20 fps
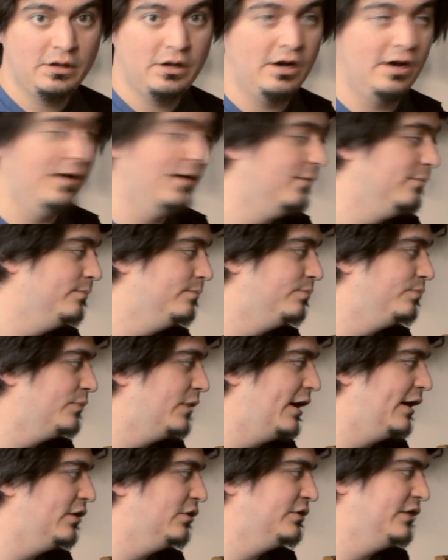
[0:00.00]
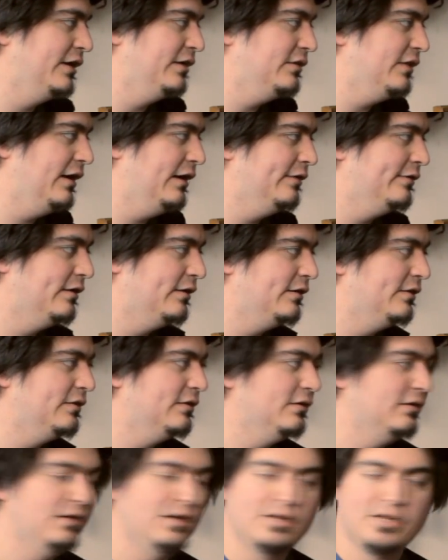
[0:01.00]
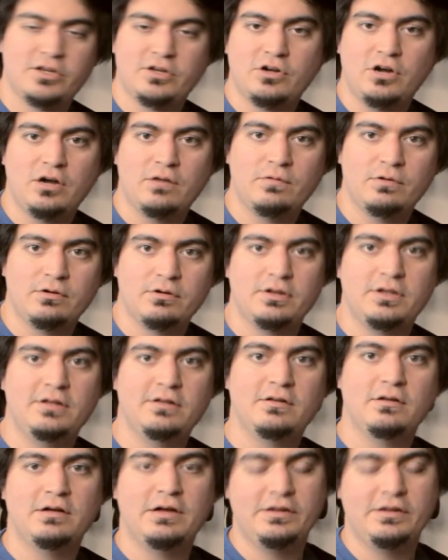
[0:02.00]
I don't take that as anything against Carvin or Kiesel.